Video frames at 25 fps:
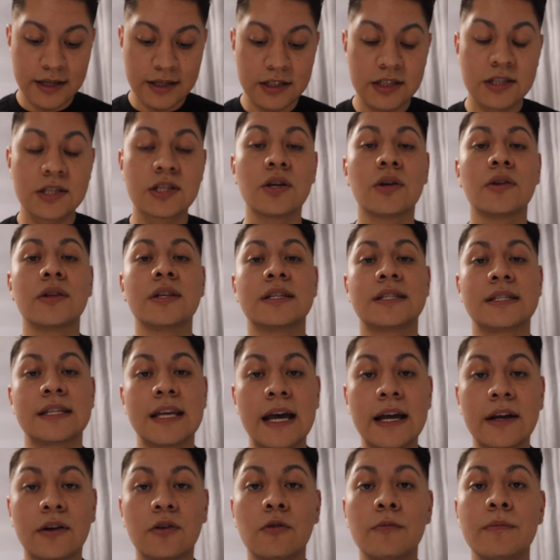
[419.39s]
So the
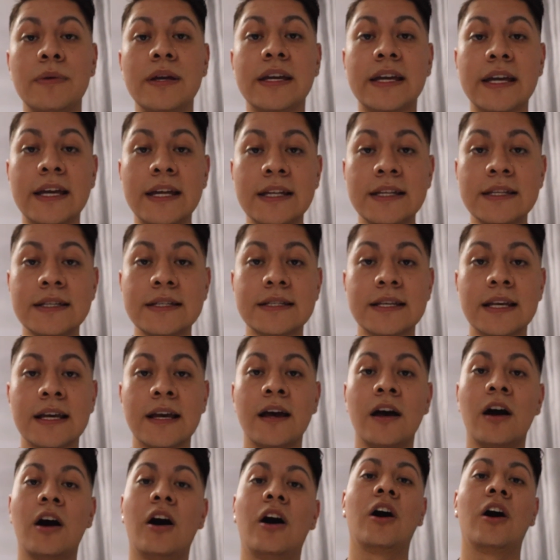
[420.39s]
cycle begins